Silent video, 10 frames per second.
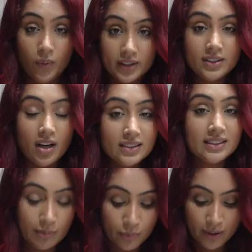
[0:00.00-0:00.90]
While the sauce is
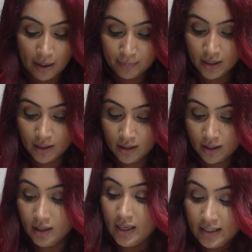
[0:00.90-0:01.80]
simmering, I'm
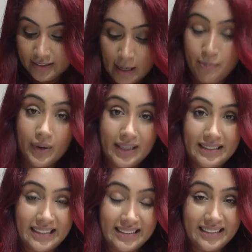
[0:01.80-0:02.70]
gonna separate
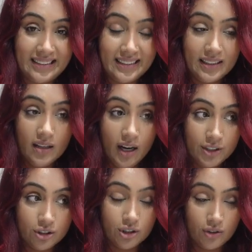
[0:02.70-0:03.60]

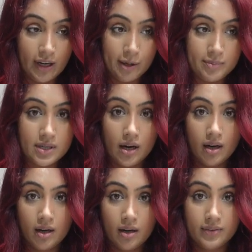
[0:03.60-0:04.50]
1,600 grams
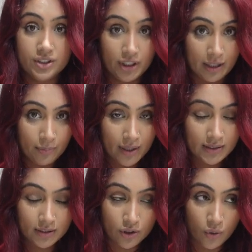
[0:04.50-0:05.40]
of chicken
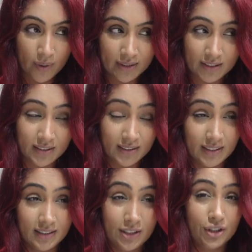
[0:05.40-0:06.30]
breast, so
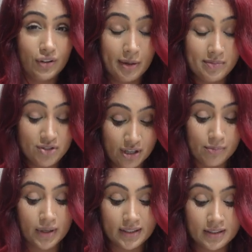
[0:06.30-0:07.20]
1,600 grams of chicken
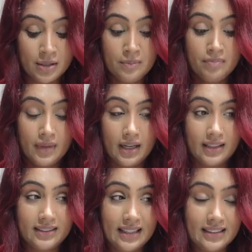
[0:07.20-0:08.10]
breast,
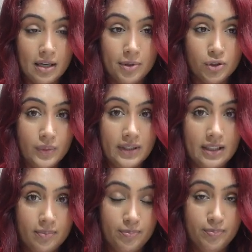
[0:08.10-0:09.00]
because that's how much we
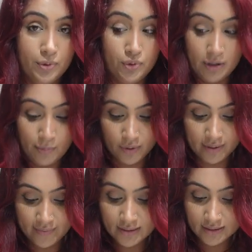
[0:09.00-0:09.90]
need between the both
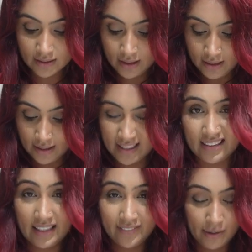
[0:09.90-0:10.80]
of us. It's
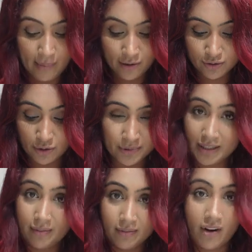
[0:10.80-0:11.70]
an even amount, so I'm just
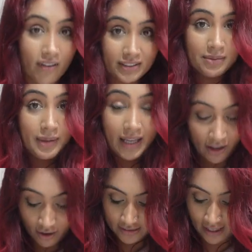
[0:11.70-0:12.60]
gonna, obviously making it
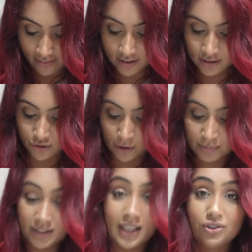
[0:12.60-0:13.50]
all together, so I'm
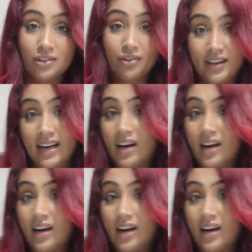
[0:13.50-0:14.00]
just gonna do that right